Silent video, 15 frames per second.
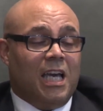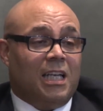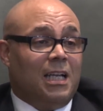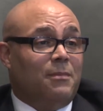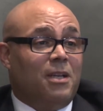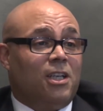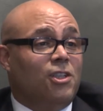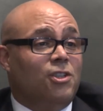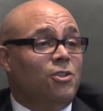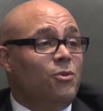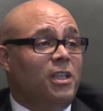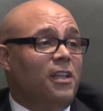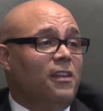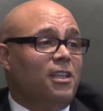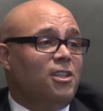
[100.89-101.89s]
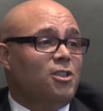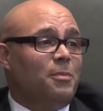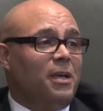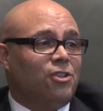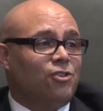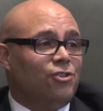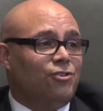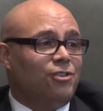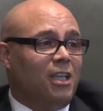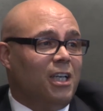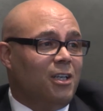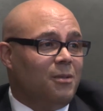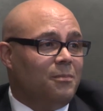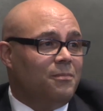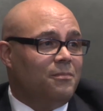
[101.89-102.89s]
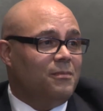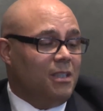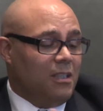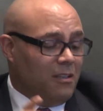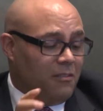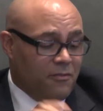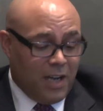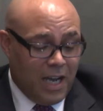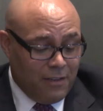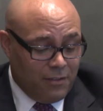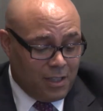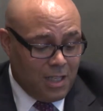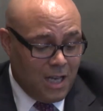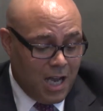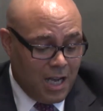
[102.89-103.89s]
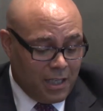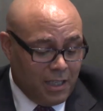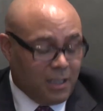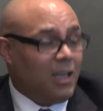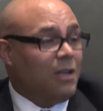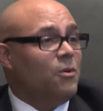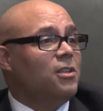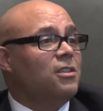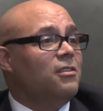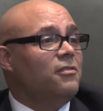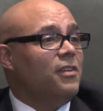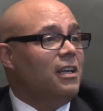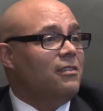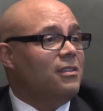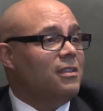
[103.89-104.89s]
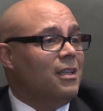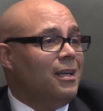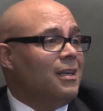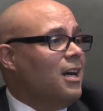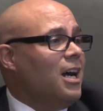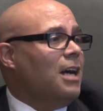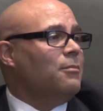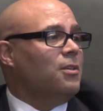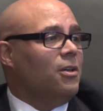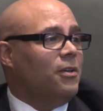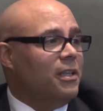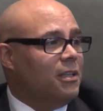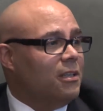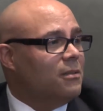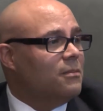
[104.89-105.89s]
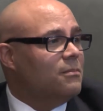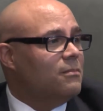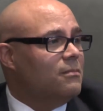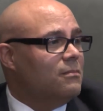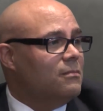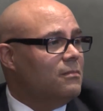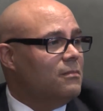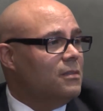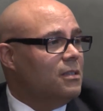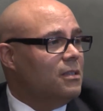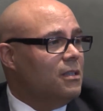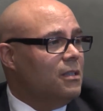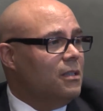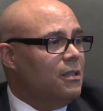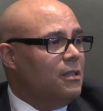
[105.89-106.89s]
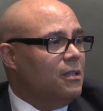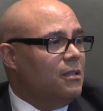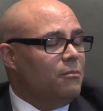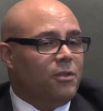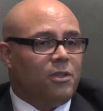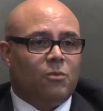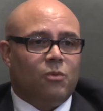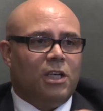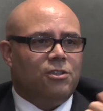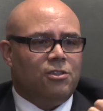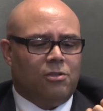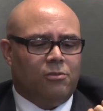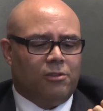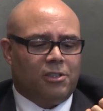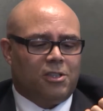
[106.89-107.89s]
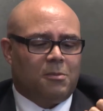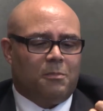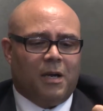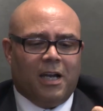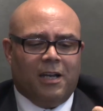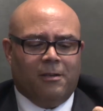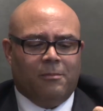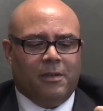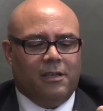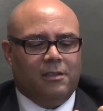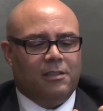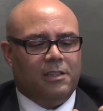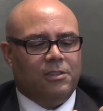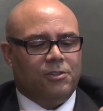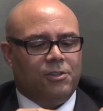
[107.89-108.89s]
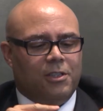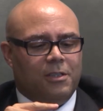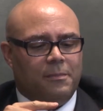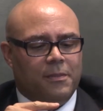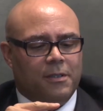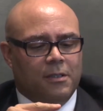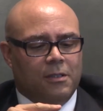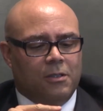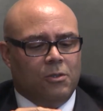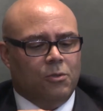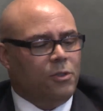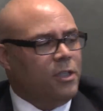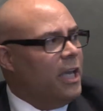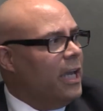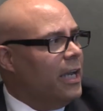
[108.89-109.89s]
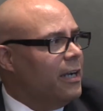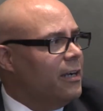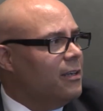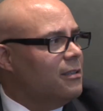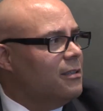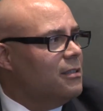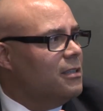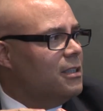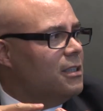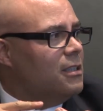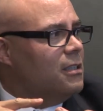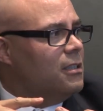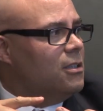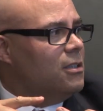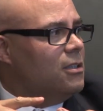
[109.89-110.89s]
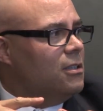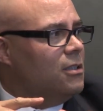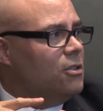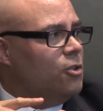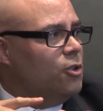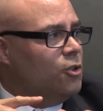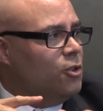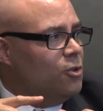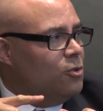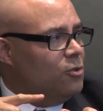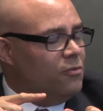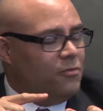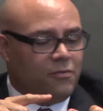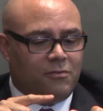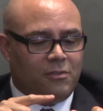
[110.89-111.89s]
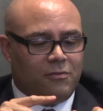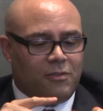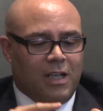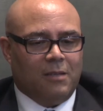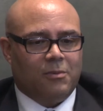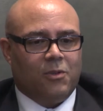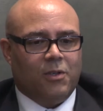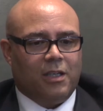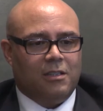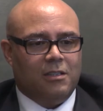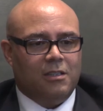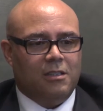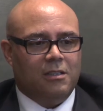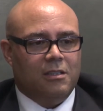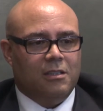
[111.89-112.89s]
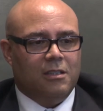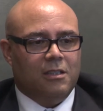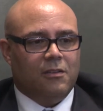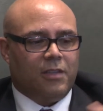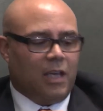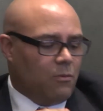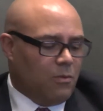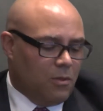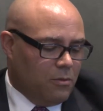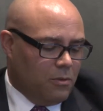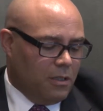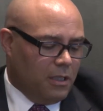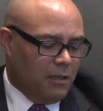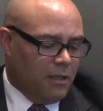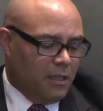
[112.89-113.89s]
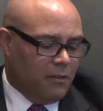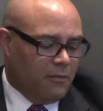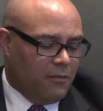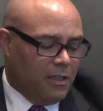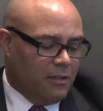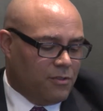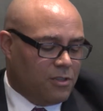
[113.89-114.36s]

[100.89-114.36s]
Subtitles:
and I'm not going to do anything special to help. 5 o'clock, and I work till 5 o'clock, I'm going home. But the ones who are inspired by your leadership, who care, who you've developed correctly, they won't. If